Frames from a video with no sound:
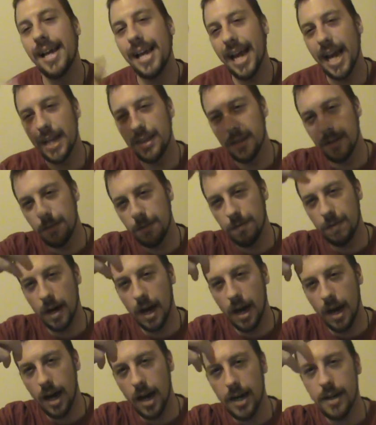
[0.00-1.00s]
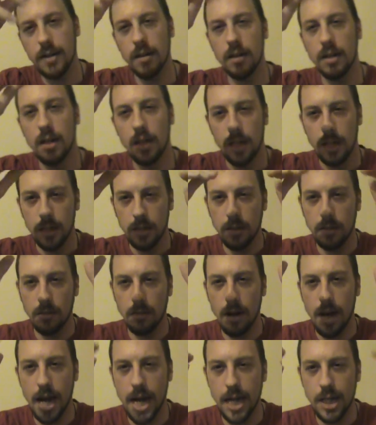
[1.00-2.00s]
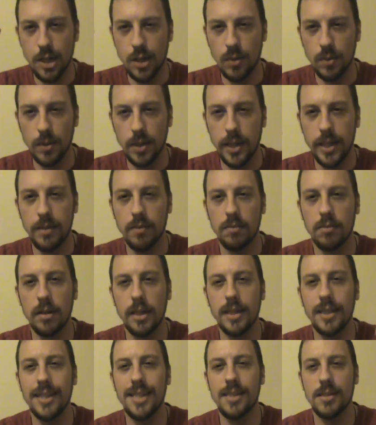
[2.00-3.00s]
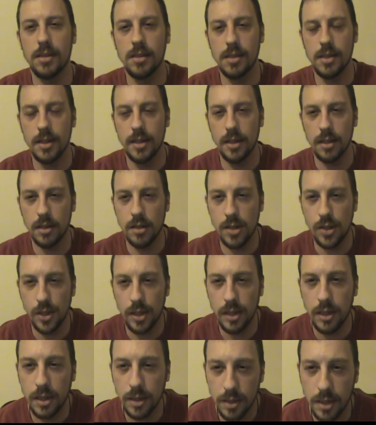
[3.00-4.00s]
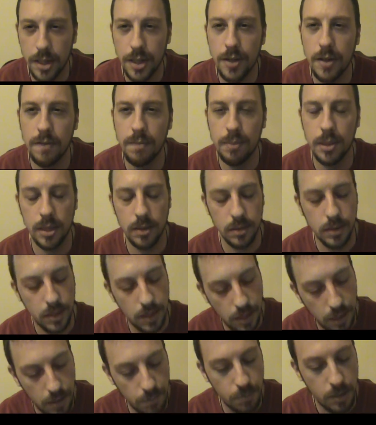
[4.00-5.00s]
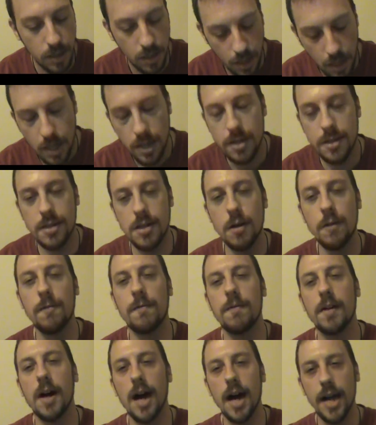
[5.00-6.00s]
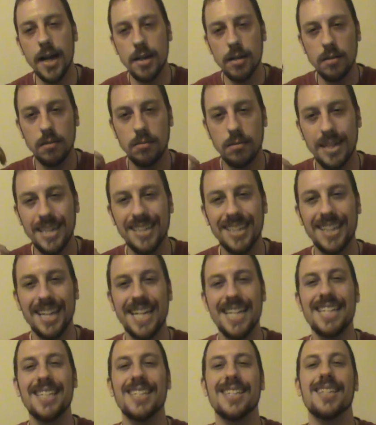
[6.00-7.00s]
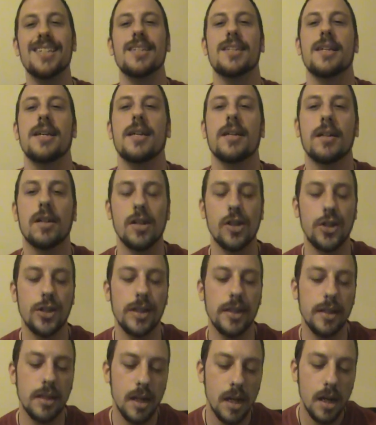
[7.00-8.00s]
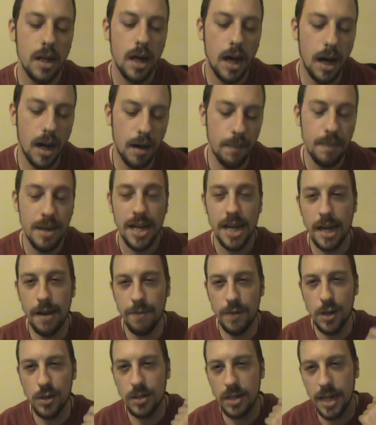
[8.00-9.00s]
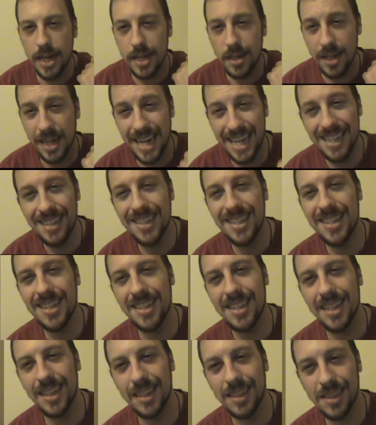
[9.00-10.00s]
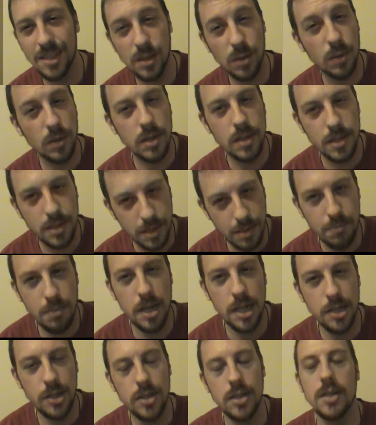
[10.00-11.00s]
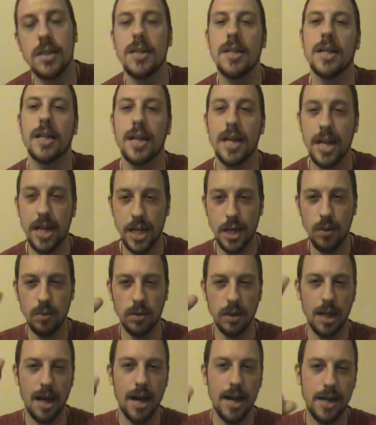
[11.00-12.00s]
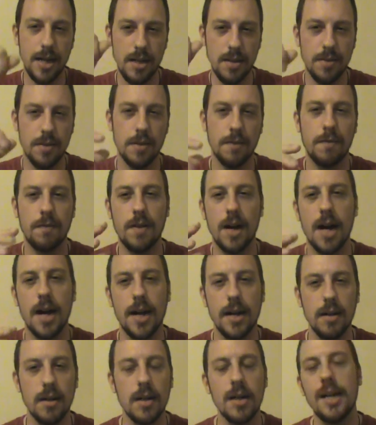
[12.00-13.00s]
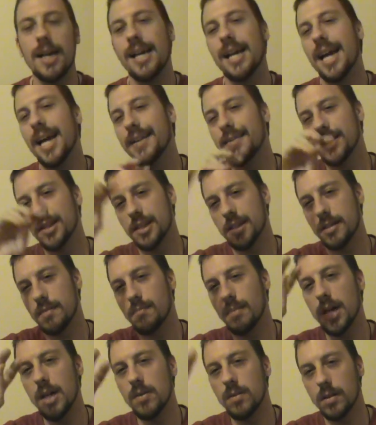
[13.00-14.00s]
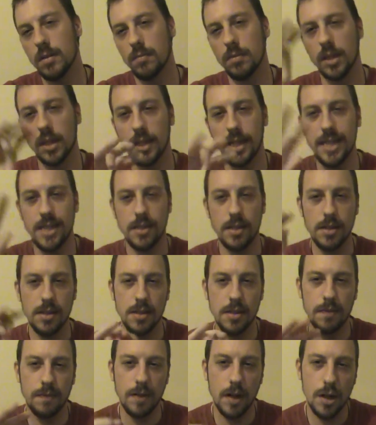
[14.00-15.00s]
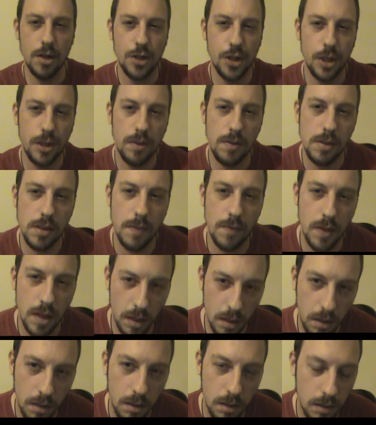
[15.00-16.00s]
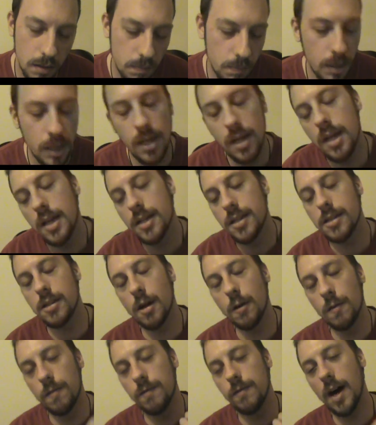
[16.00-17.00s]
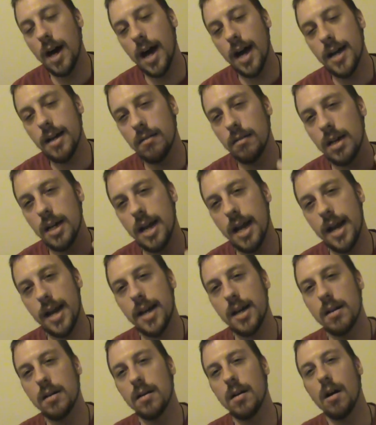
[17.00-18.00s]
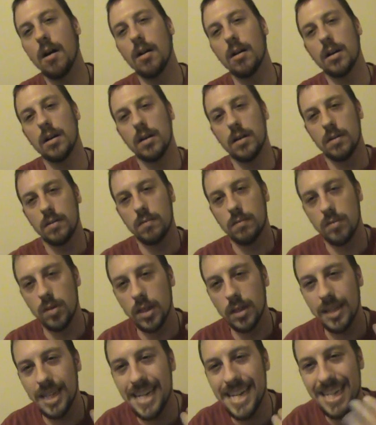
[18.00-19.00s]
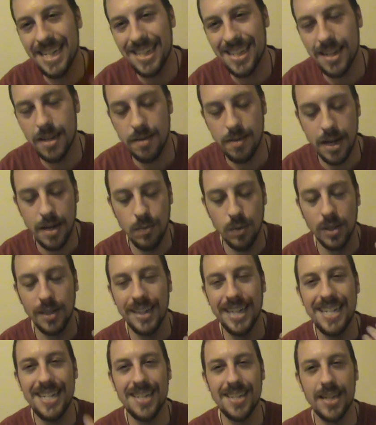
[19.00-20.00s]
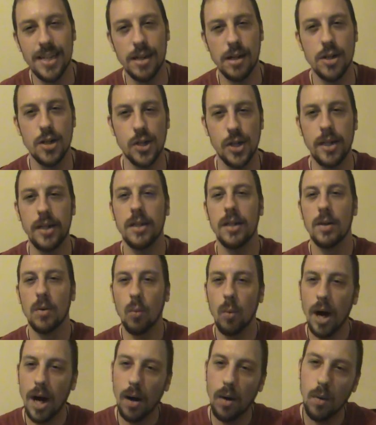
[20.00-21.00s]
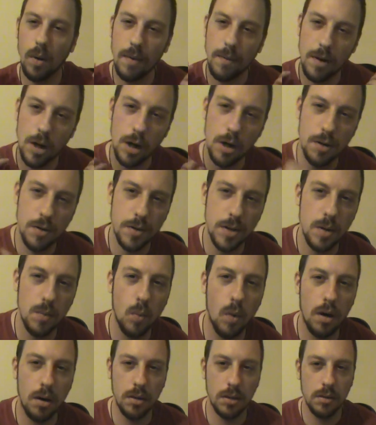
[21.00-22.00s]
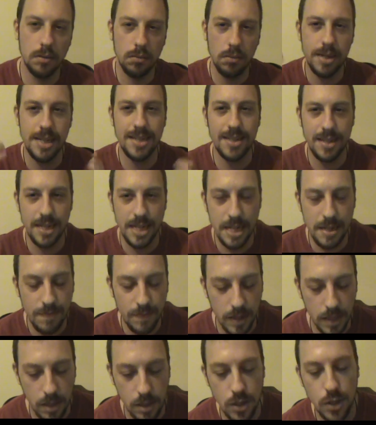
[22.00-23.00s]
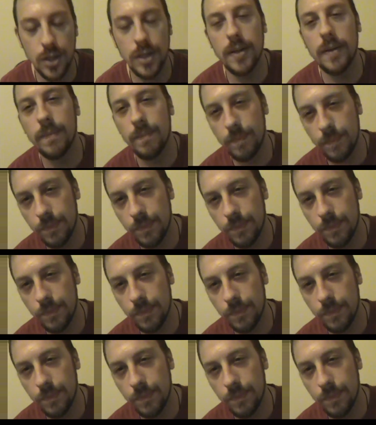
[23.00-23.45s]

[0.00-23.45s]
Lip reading: And the fire gradually releases the energy that you have built up. So fire releases energy. If you take incense or a smudge stick and you light it, the fire and the smoke releases the virtues of the herb. So fire and air are they release energy, while earth and water receive energy.